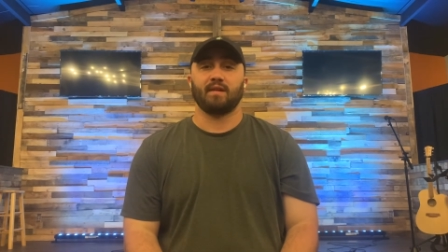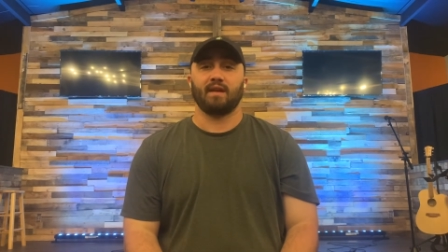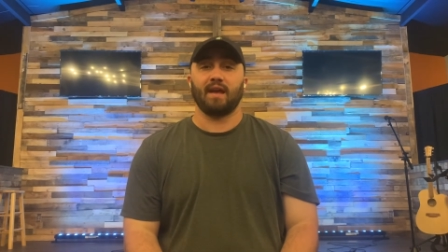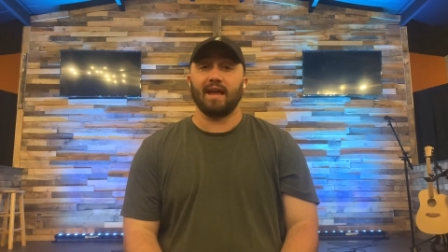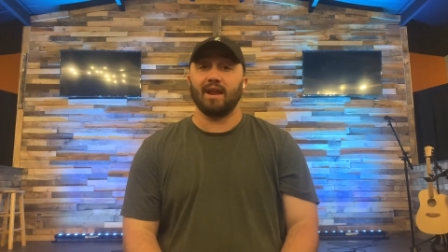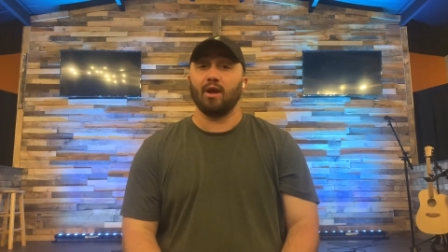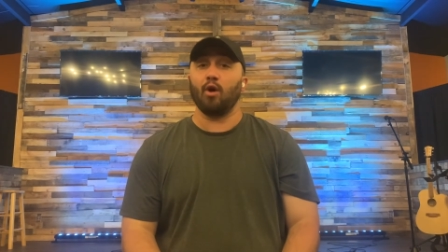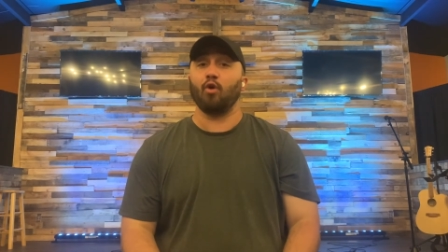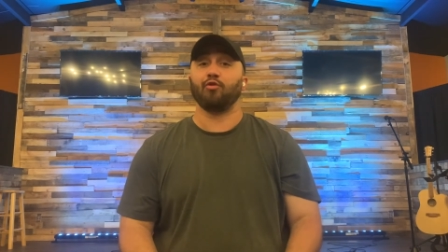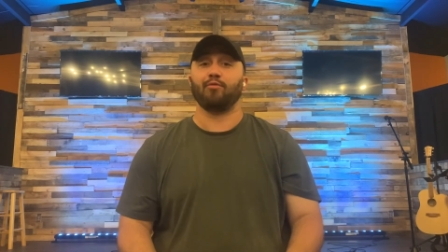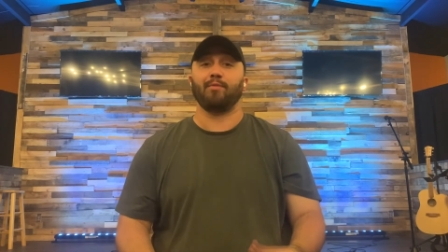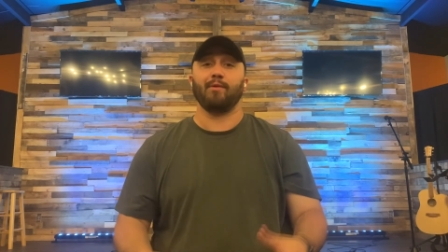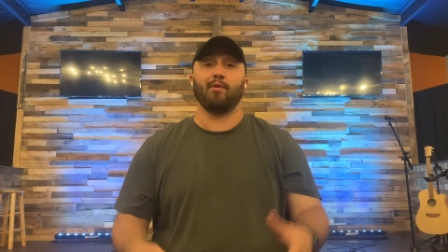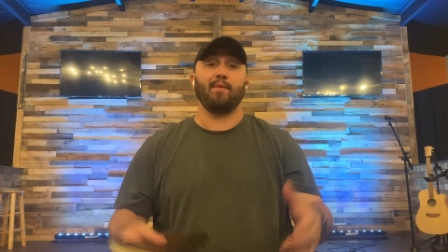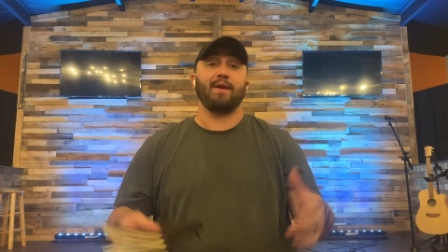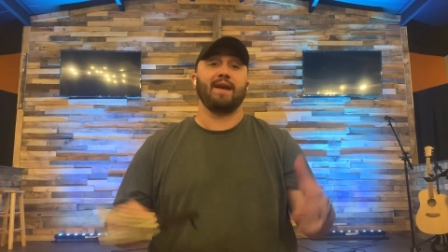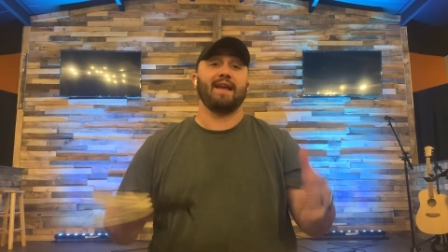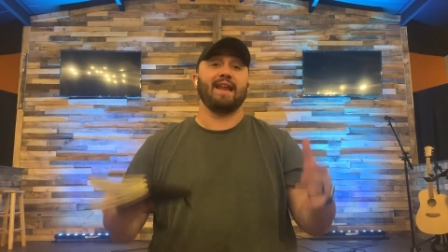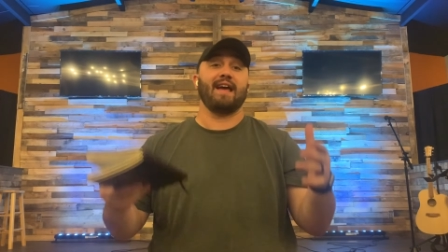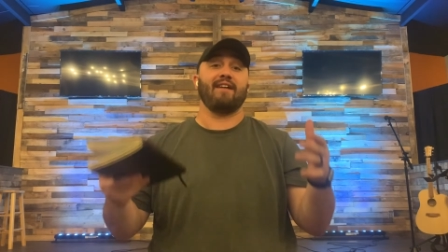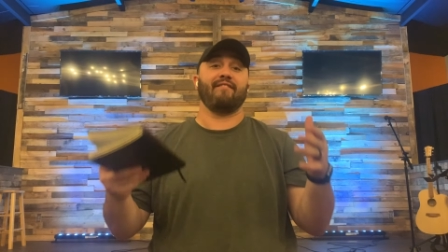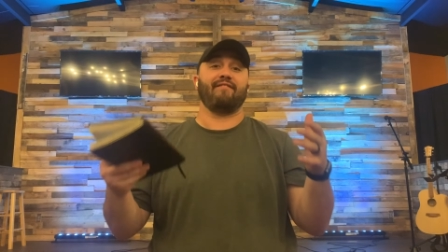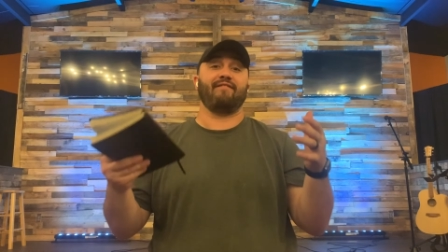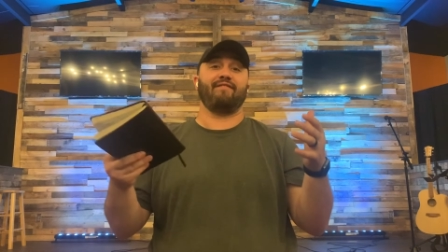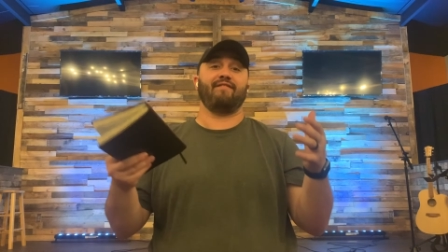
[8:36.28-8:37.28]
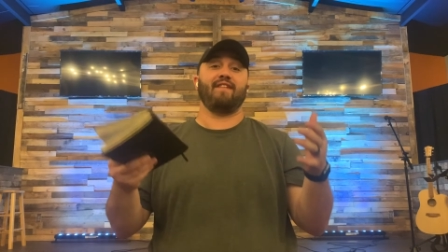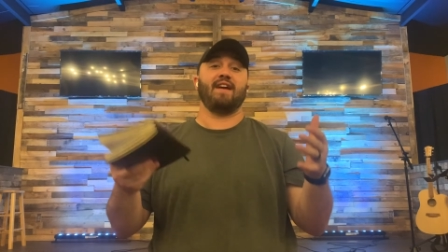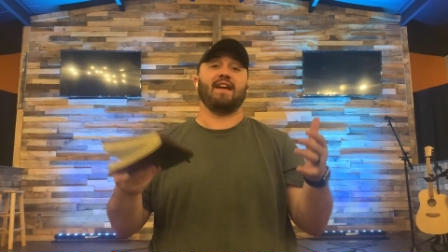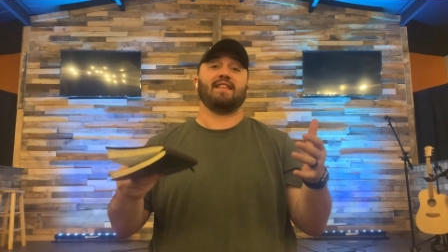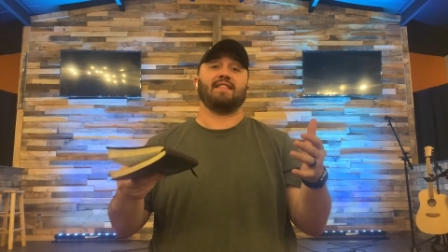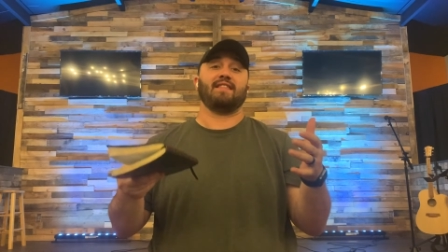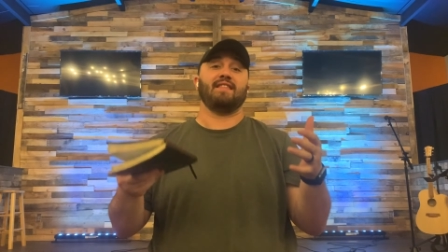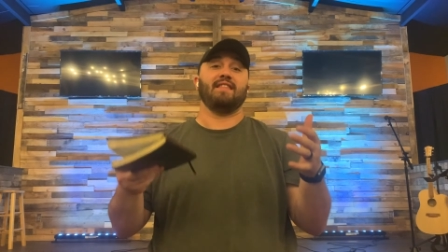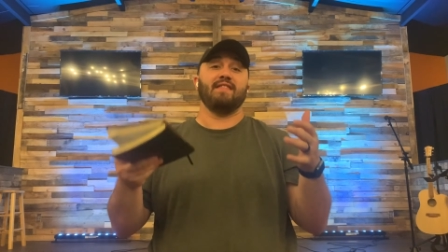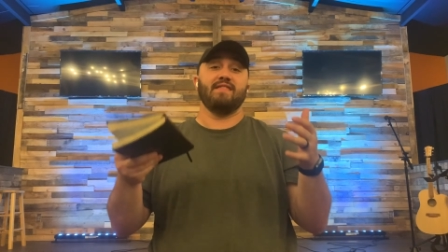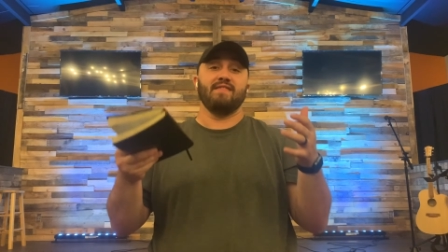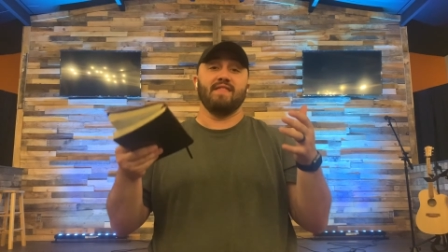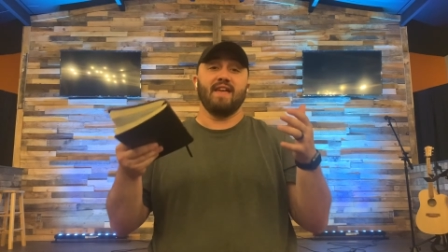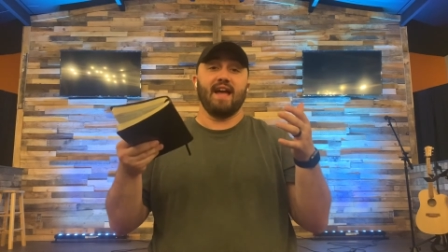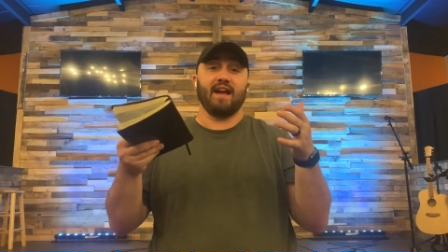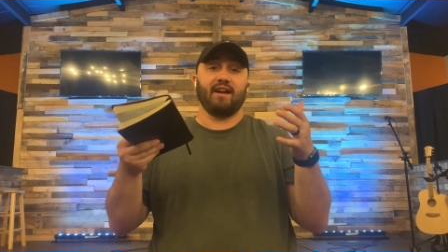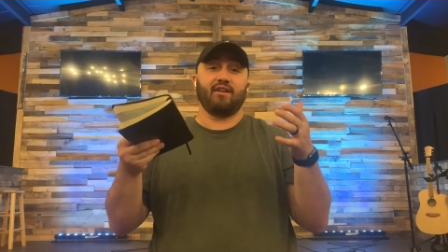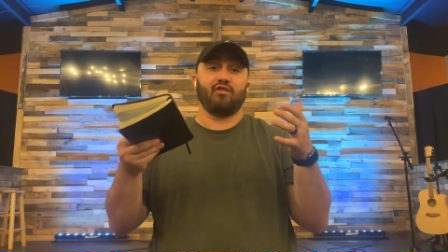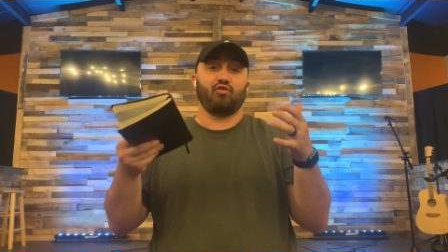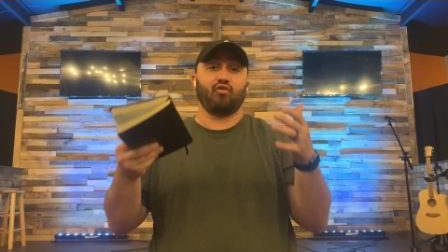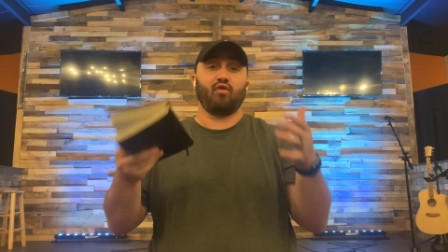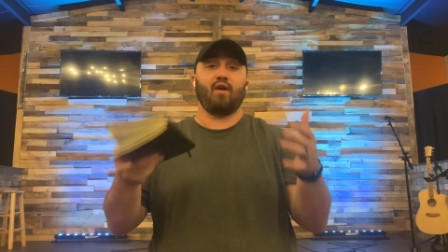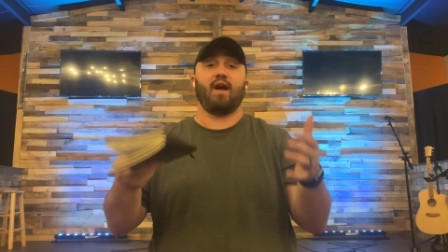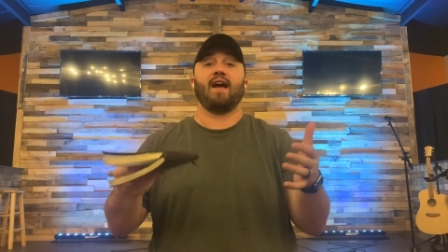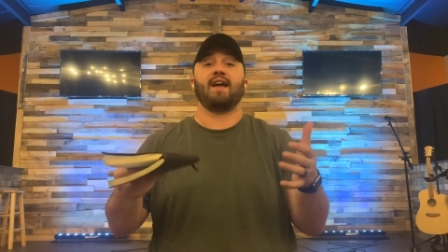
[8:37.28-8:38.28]
And hopefully, we can have faith
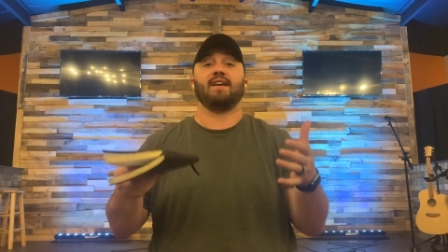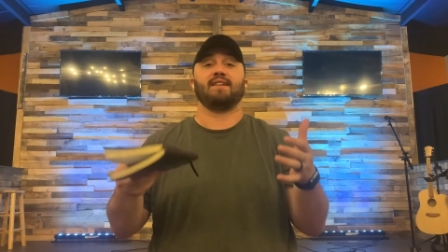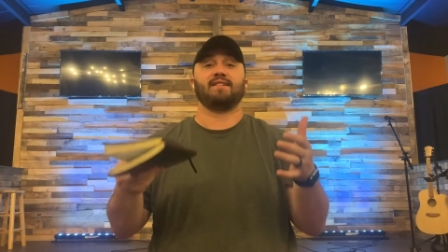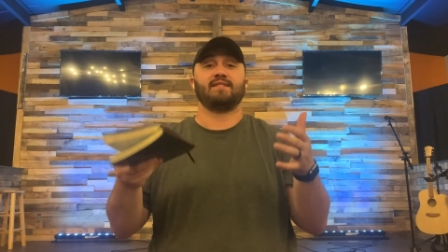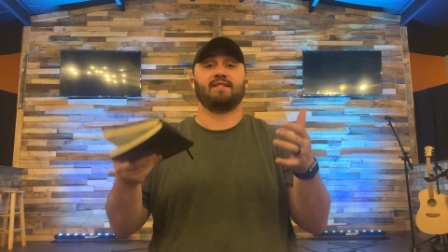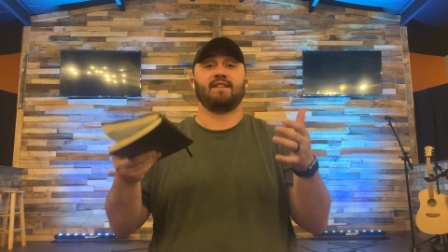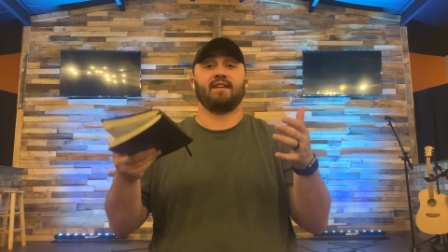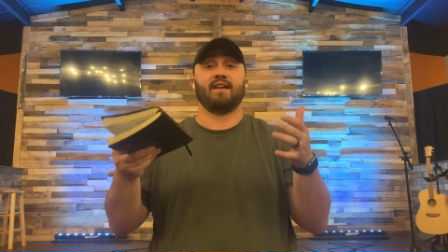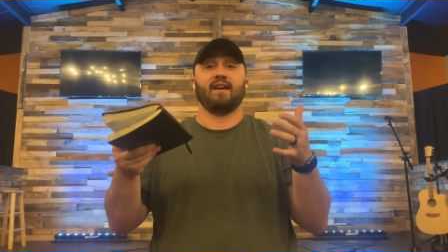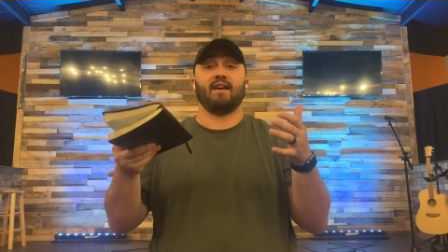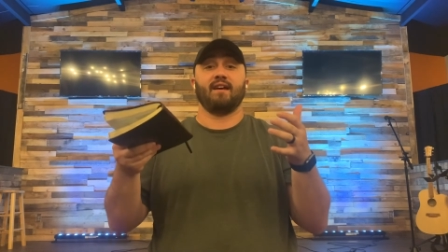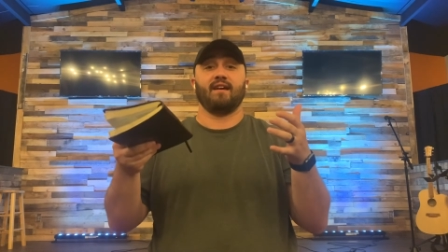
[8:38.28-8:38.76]
that Christ